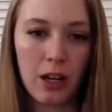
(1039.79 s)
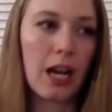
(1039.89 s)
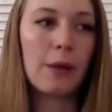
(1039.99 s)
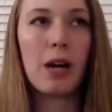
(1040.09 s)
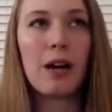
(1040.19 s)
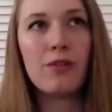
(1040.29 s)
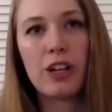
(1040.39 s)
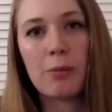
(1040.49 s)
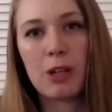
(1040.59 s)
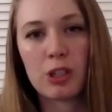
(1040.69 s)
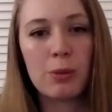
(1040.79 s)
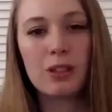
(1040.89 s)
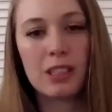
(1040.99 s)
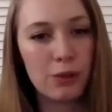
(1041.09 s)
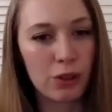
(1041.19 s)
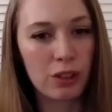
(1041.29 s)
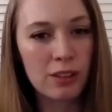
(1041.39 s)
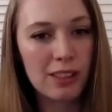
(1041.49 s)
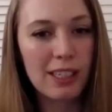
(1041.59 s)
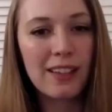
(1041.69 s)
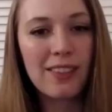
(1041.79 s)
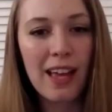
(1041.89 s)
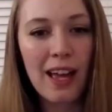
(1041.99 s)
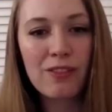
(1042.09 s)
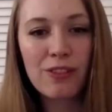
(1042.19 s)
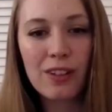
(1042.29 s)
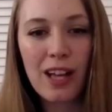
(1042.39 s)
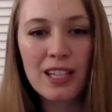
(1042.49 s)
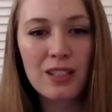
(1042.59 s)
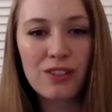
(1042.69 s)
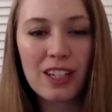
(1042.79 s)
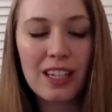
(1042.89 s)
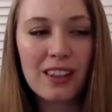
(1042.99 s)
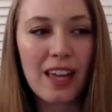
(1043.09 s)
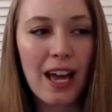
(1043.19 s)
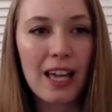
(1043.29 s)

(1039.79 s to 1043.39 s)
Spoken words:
I'm very much a believer in that philosophy that